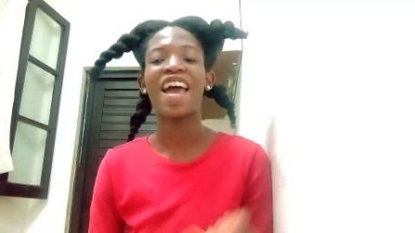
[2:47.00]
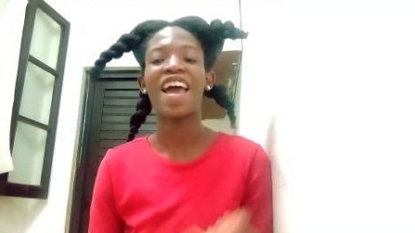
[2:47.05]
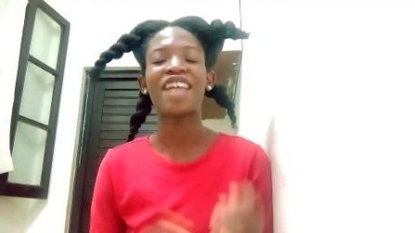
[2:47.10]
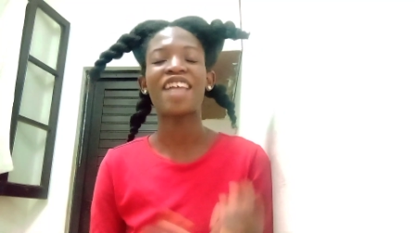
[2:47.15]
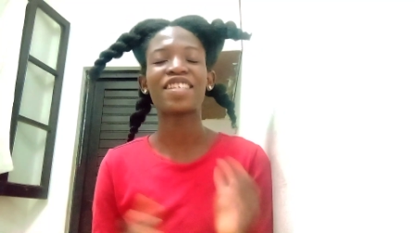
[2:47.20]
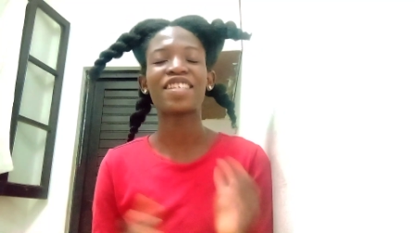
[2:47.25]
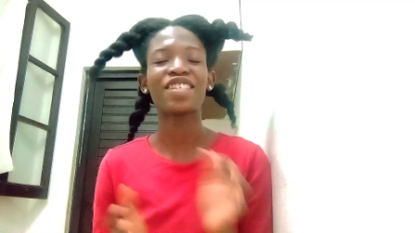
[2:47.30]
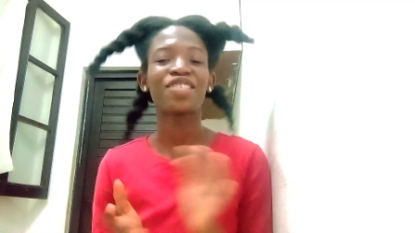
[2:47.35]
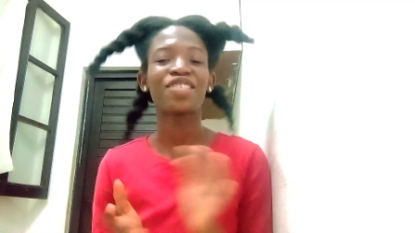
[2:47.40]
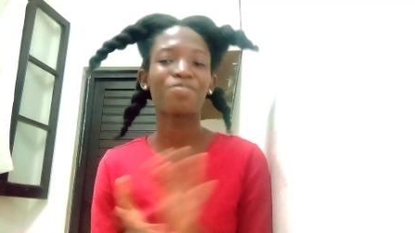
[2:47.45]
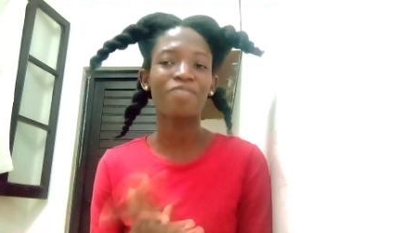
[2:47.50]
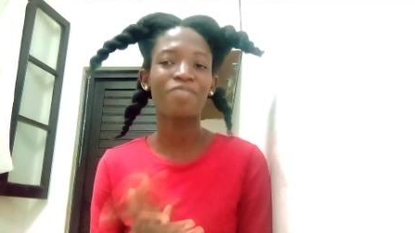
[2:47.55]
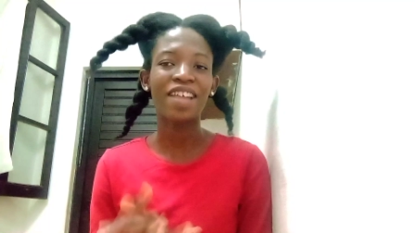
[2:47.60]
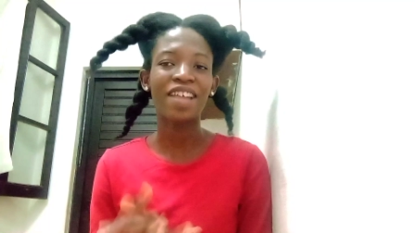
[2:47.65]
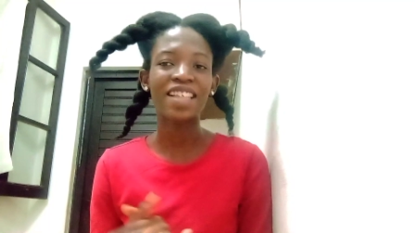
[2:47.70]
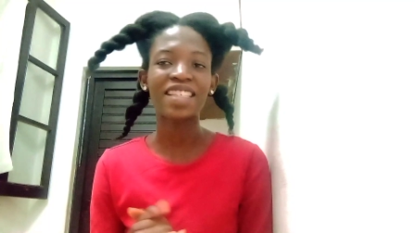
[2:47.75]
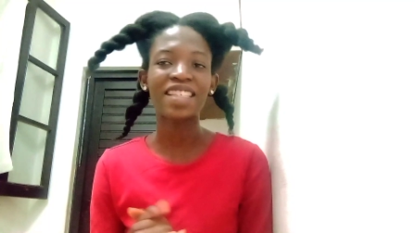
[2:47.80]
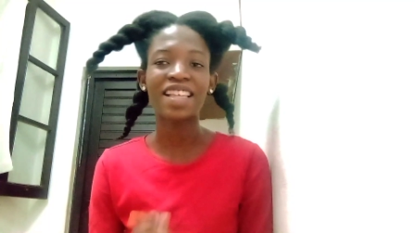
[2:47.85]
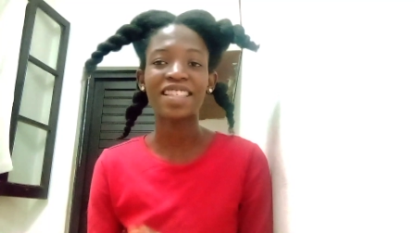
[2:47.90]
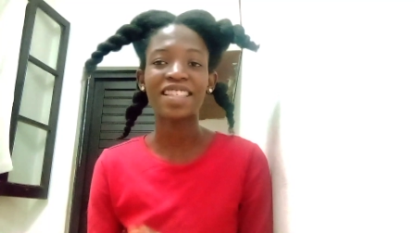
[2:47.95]
I just
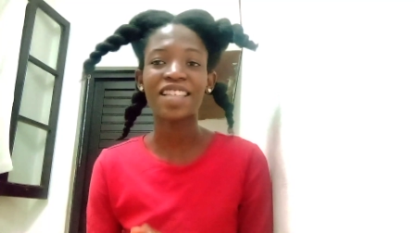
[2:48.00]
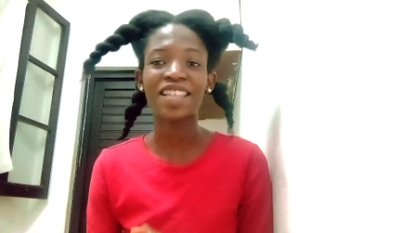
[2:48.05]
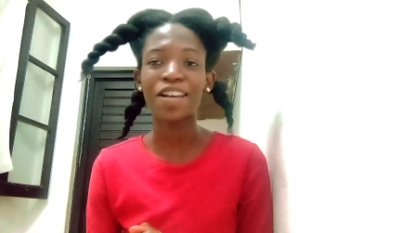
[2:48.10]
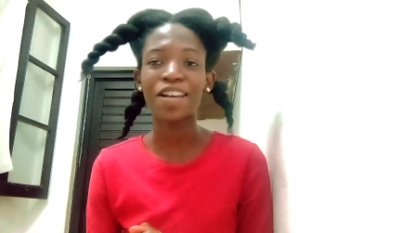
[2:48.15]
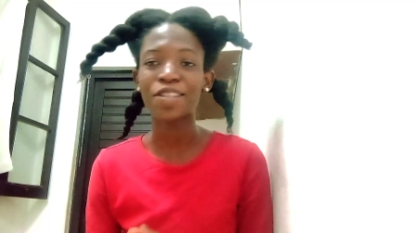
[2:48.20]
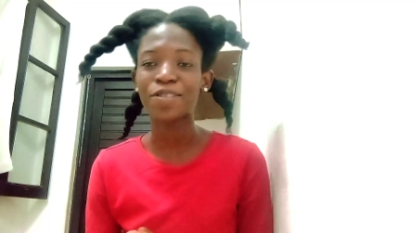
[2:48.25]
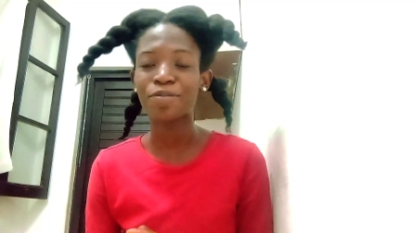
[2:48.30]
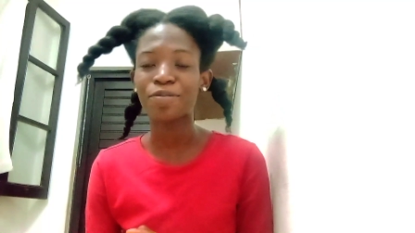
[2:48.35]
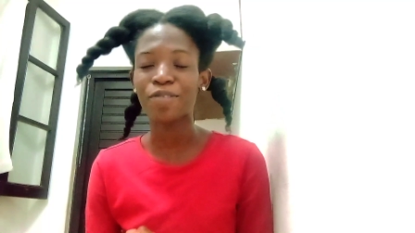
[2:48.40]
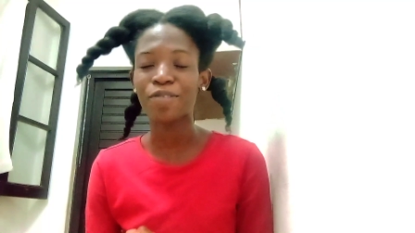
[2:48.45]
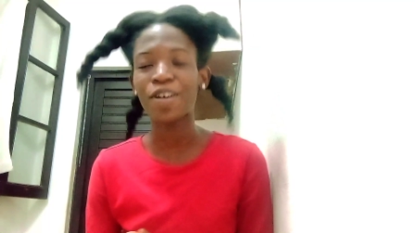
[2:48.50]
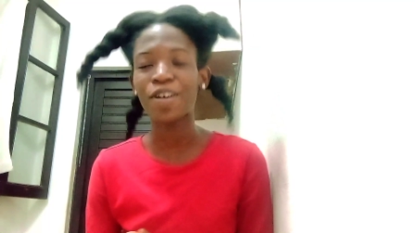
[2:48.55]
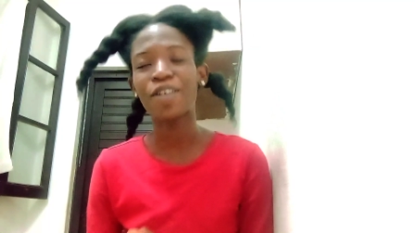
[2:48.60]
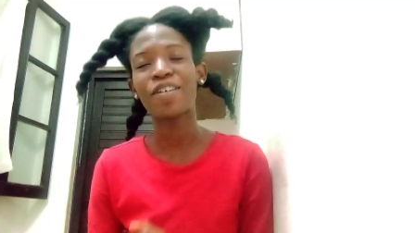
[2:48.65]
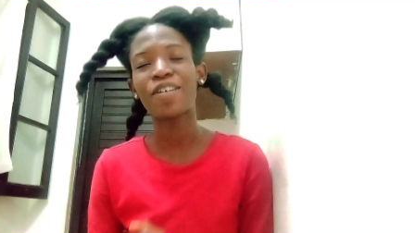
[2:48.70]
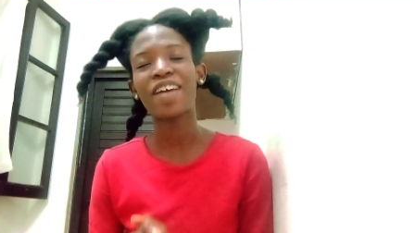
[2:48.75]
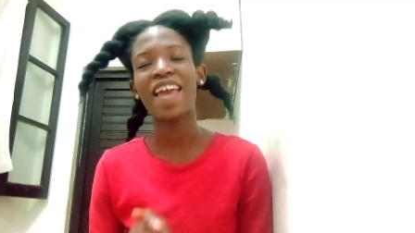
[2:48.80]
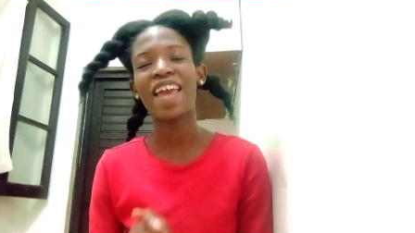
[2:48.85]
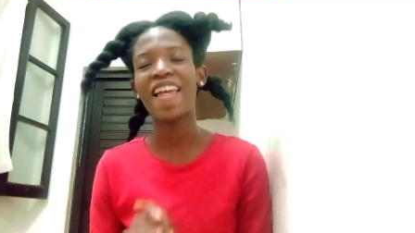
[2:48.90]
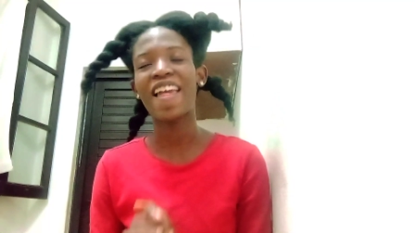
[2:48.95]
pray it turns out well,